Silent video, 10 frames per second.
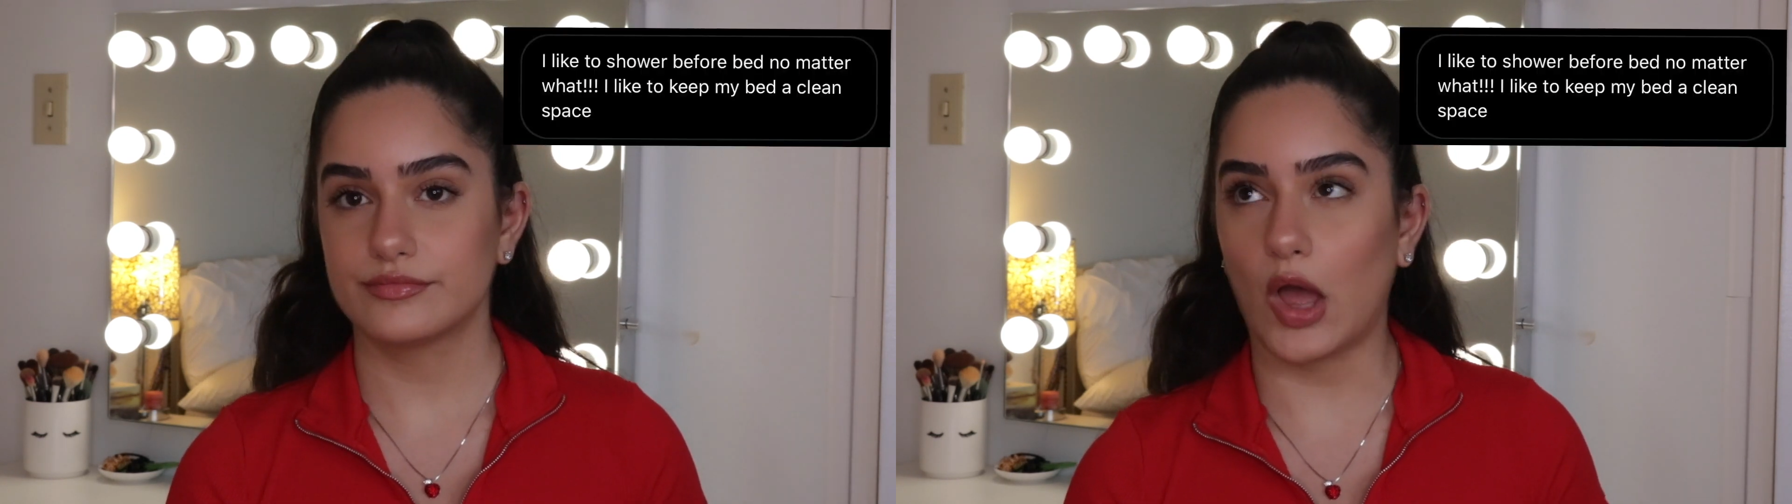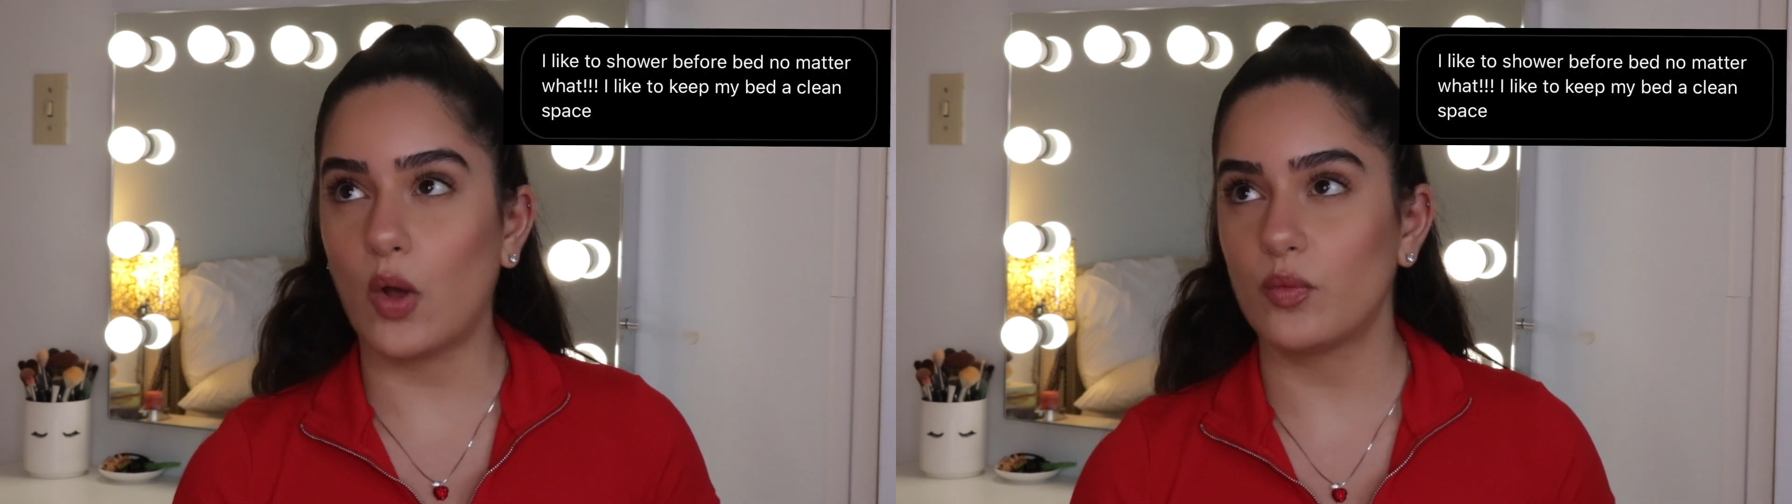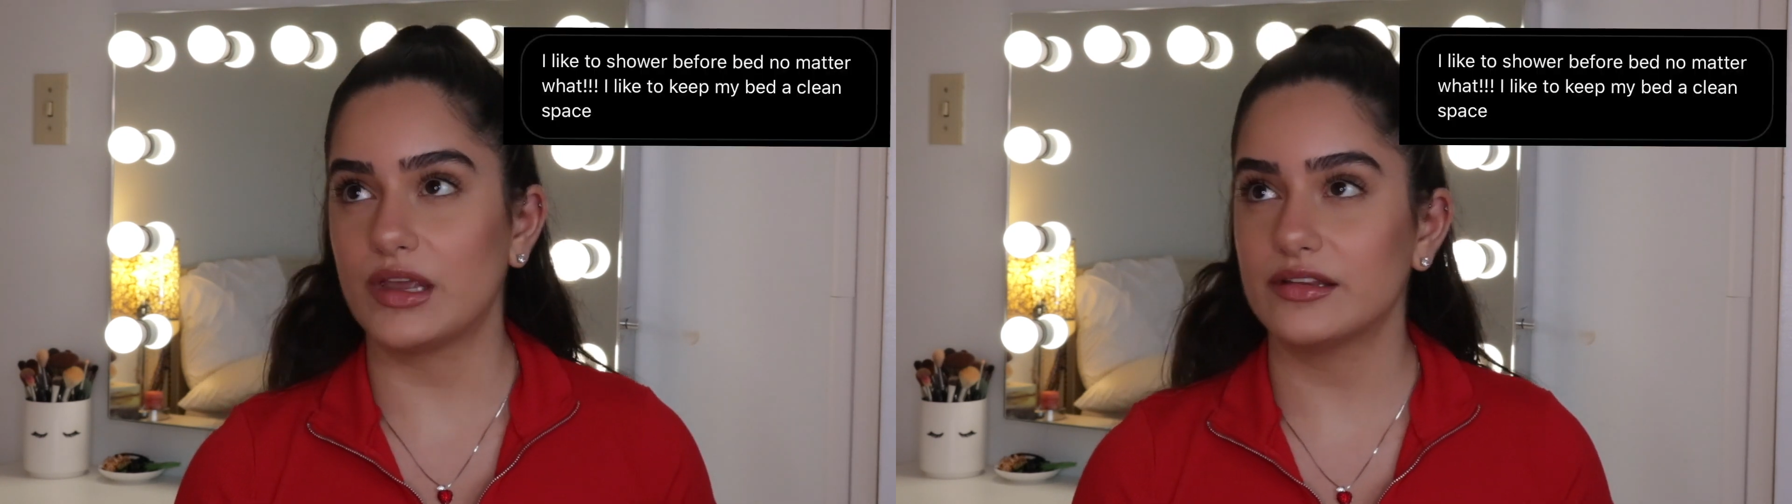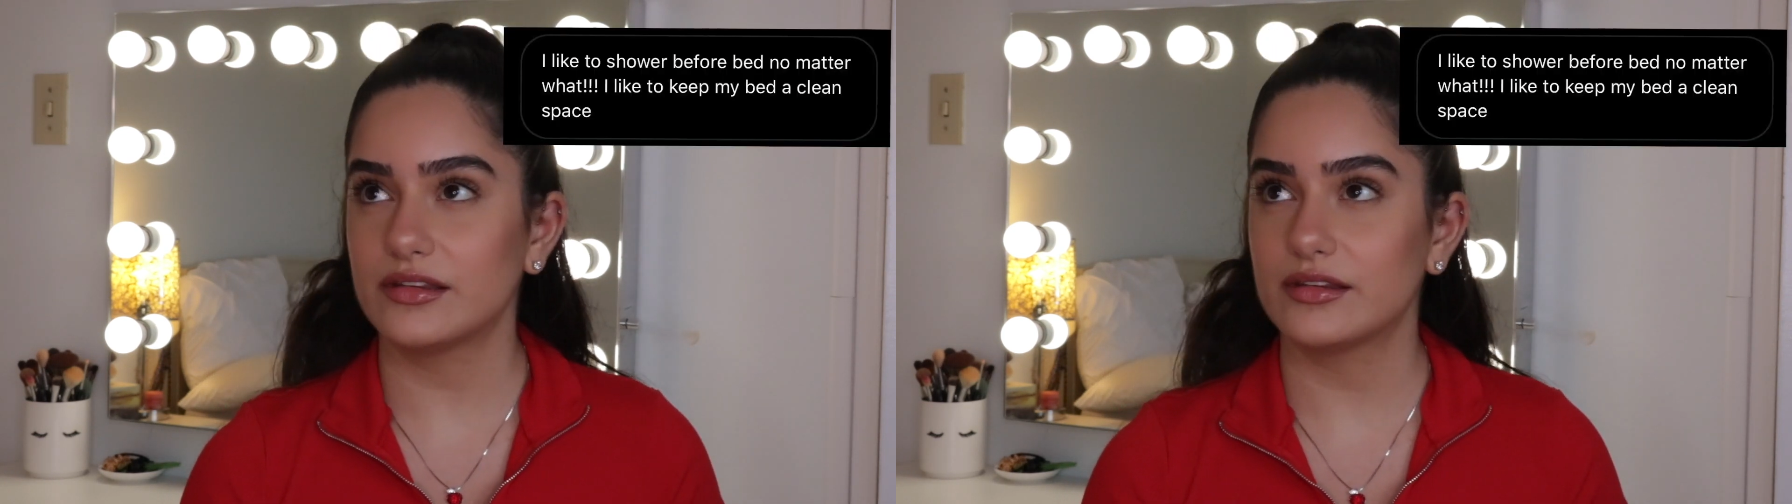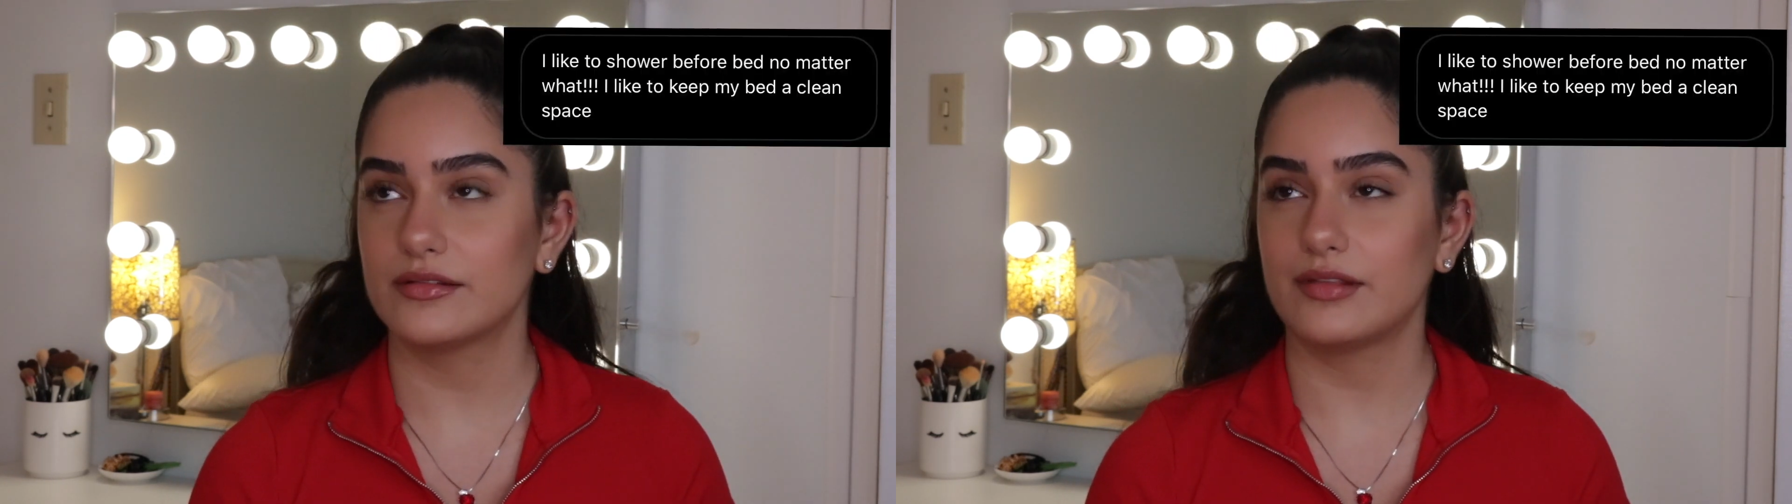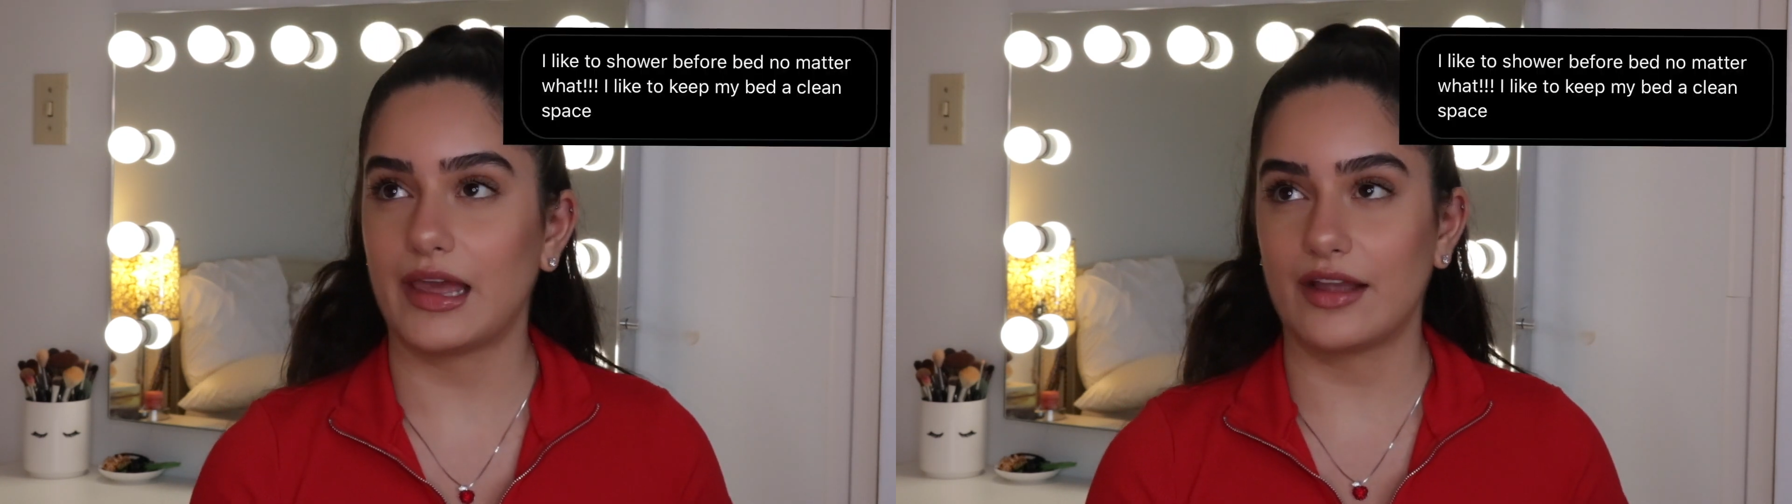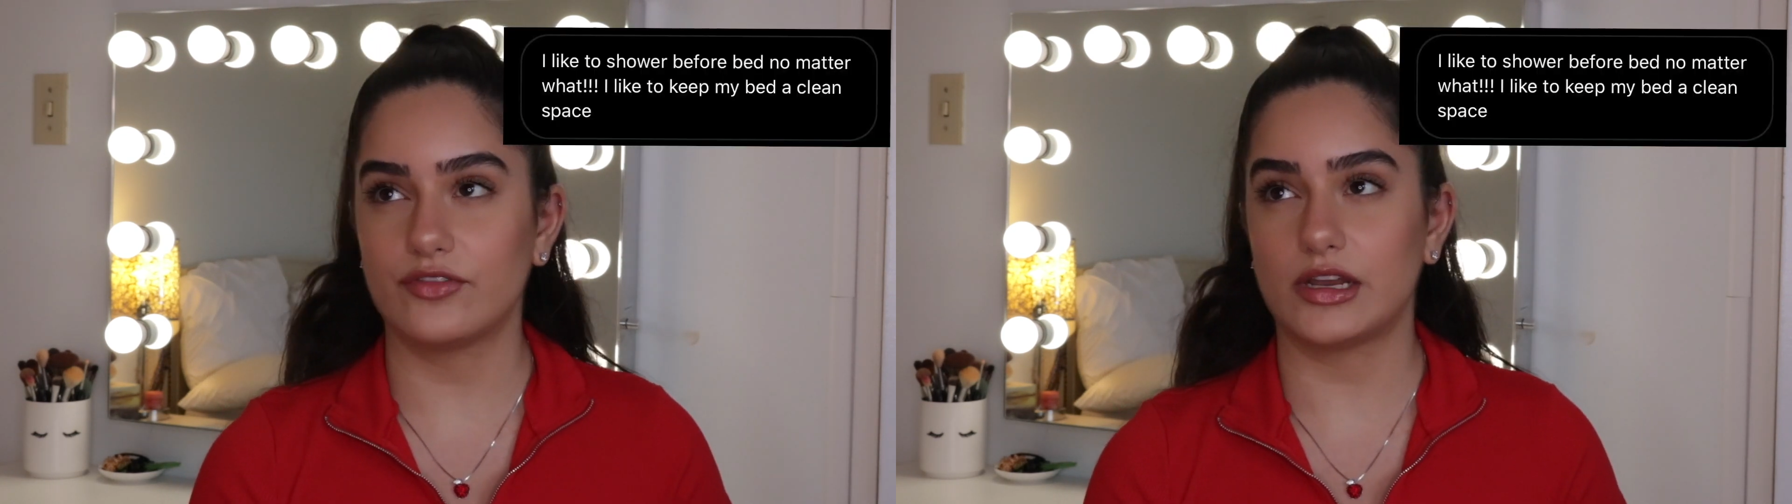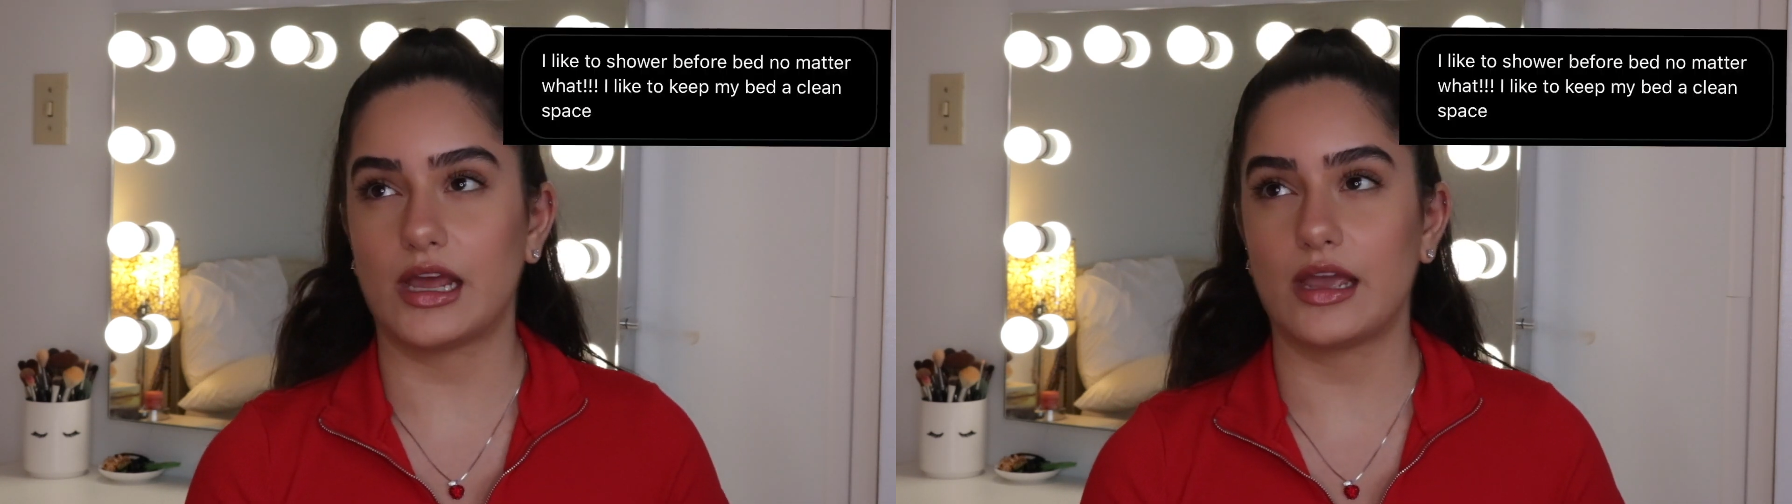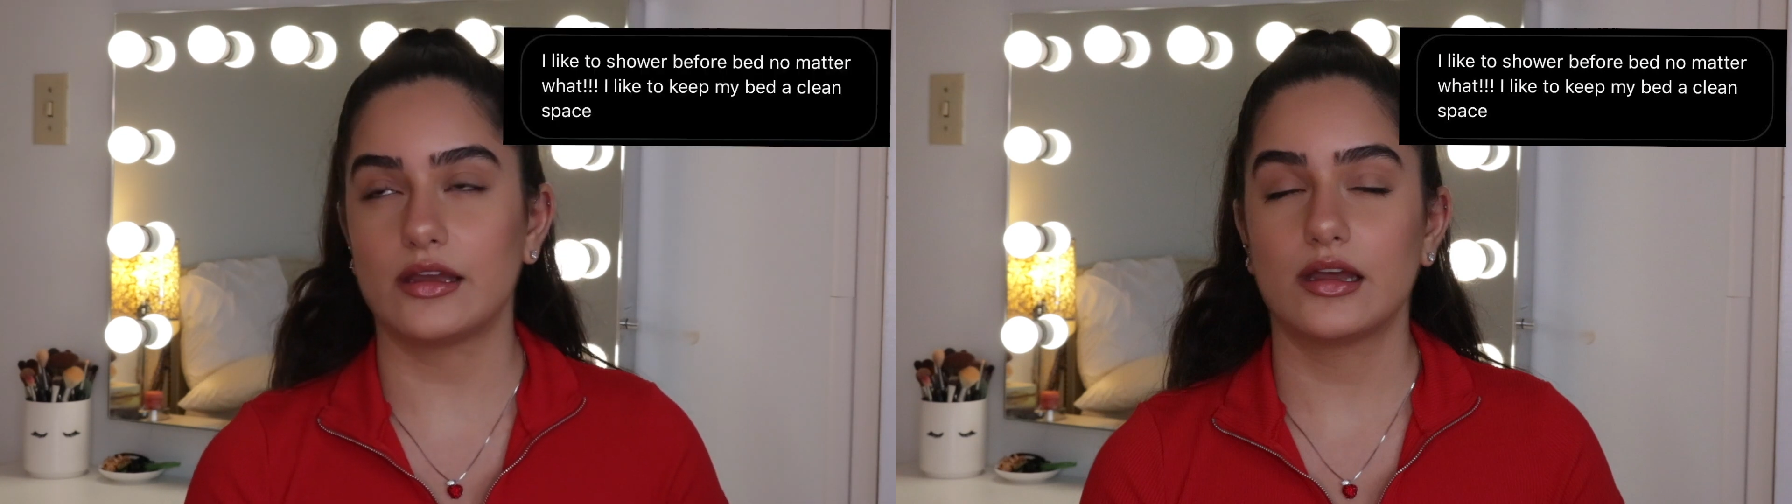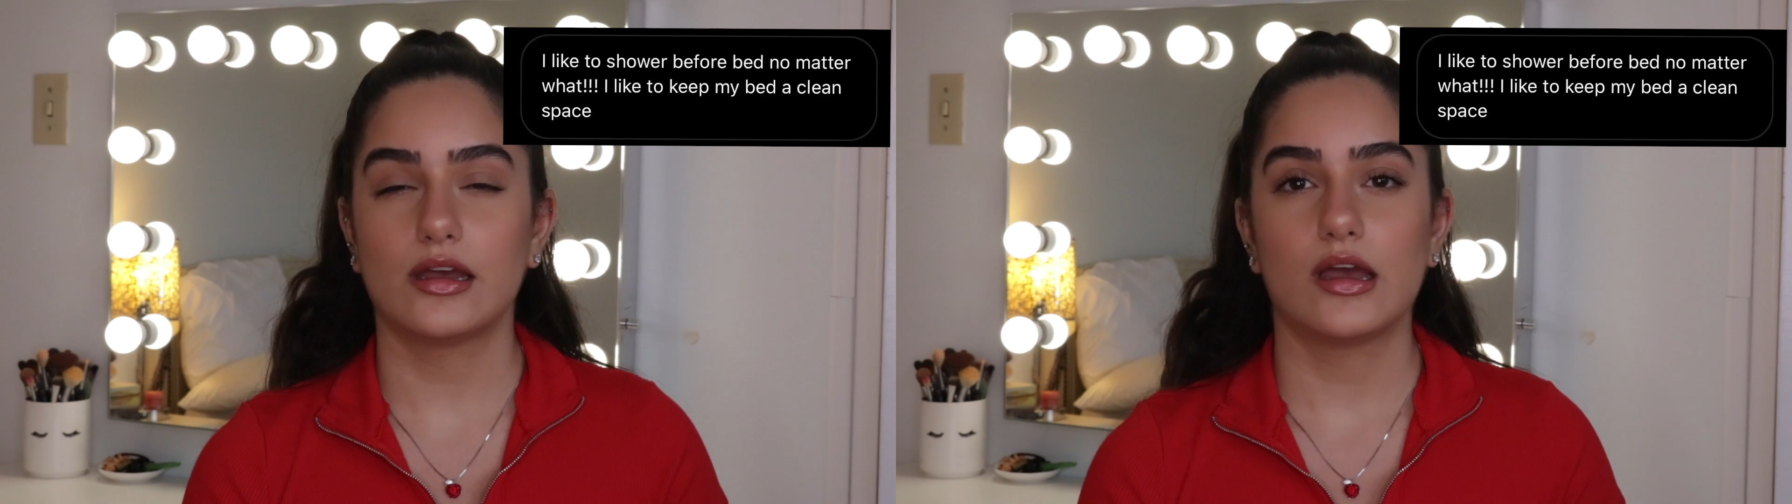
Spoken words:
always, like every day.